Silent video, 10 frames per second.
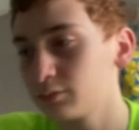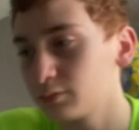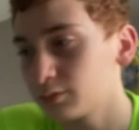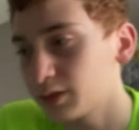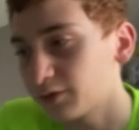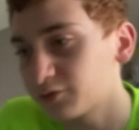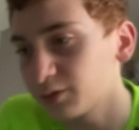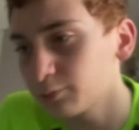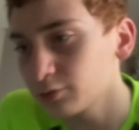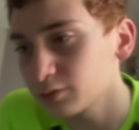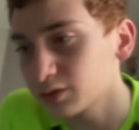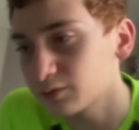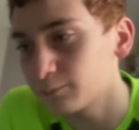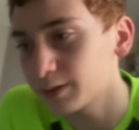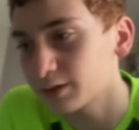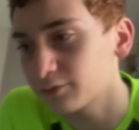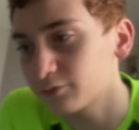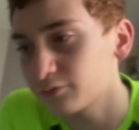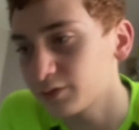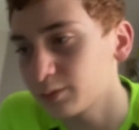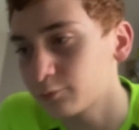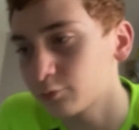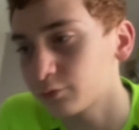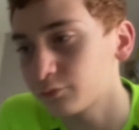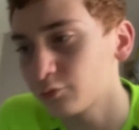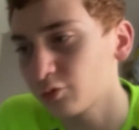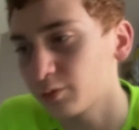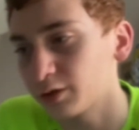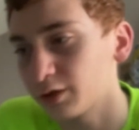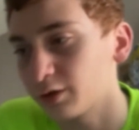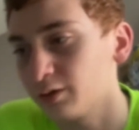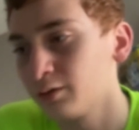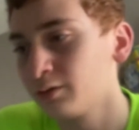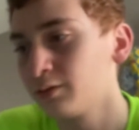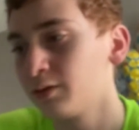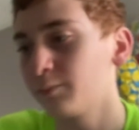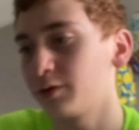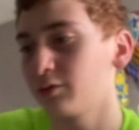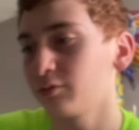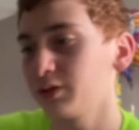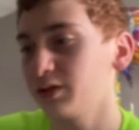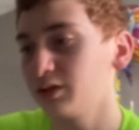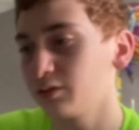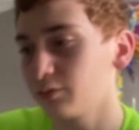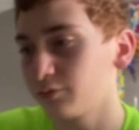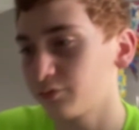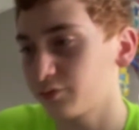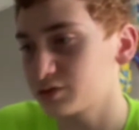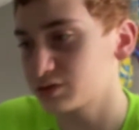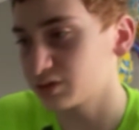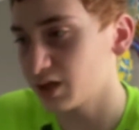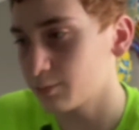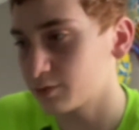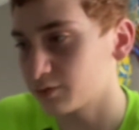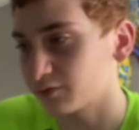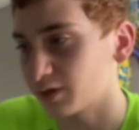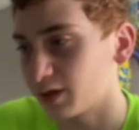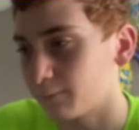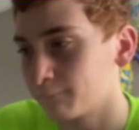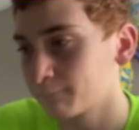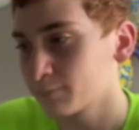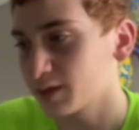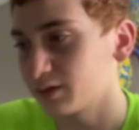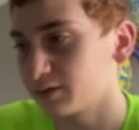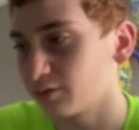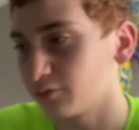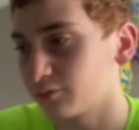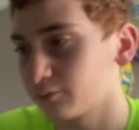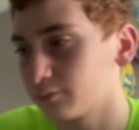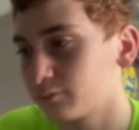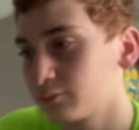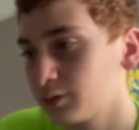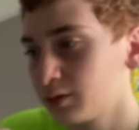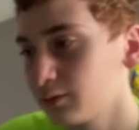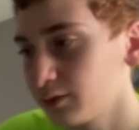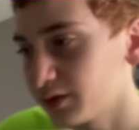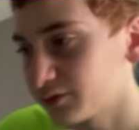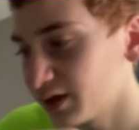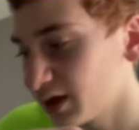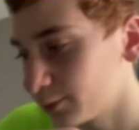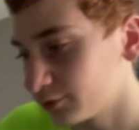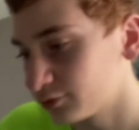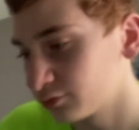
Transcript: to Mega's Flame Sword forward air, but it only deals flinching damage this time, and deals less damage.